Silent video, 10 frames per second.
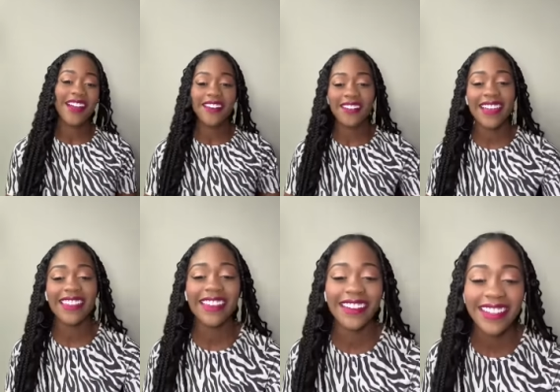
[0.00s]
Oh,
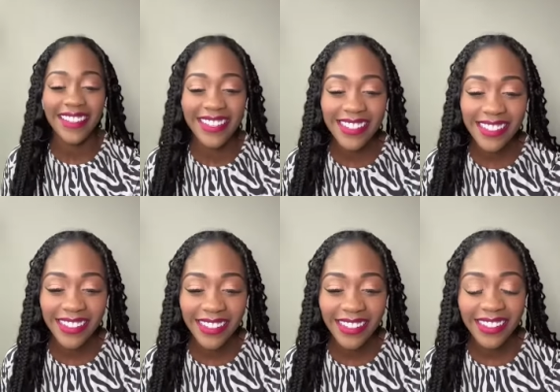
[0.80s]
okay, there he is.
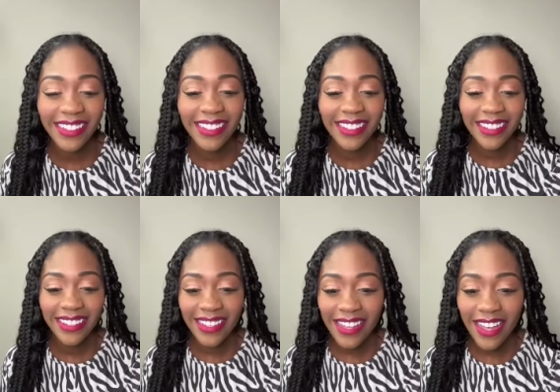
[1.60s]

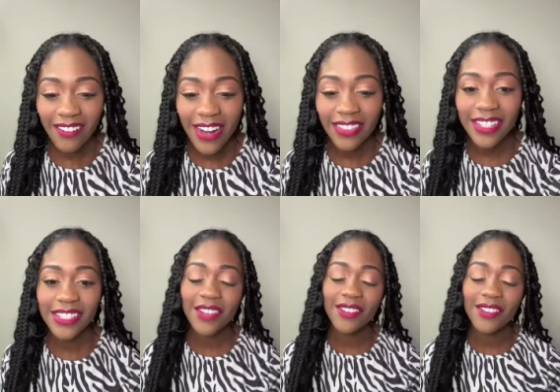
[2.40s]
All right,
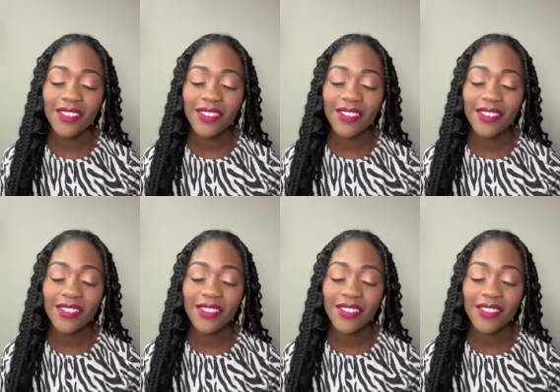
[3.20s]
let's go.